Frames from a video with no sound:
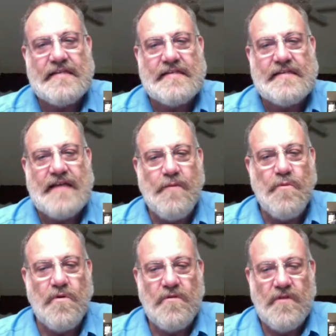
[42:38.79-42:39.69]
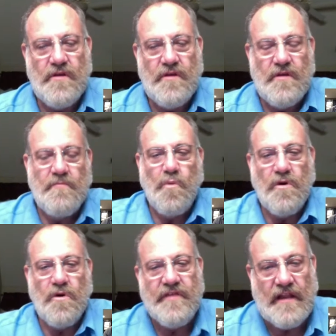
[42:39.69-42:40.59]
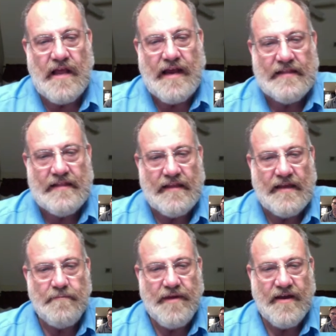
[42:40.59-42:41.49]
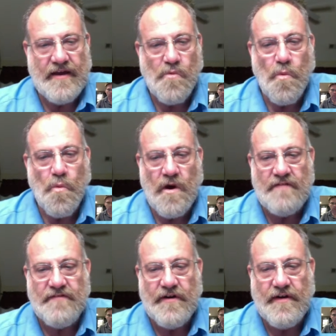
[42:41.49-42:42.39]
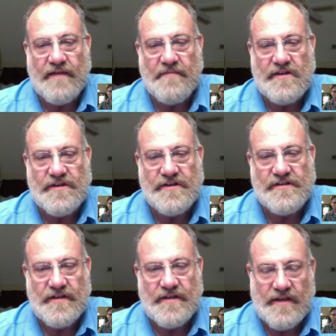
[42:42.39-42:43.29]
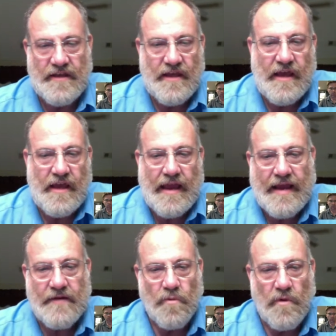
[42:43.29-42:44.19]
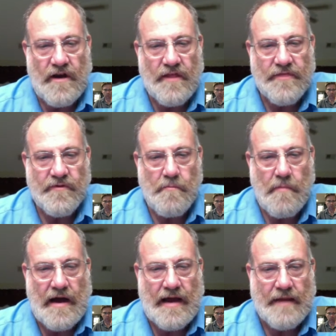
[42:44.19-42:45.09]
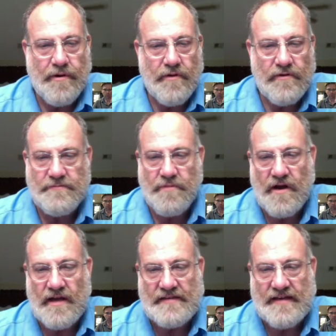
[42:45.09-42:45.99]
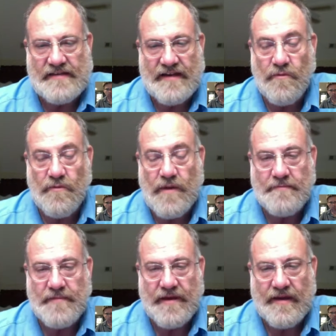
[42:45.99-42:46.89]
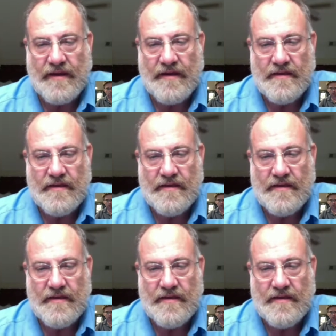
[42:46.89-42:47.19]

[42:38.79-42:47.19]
is I will more than likely pick one of your images and run it through my post-processing recipe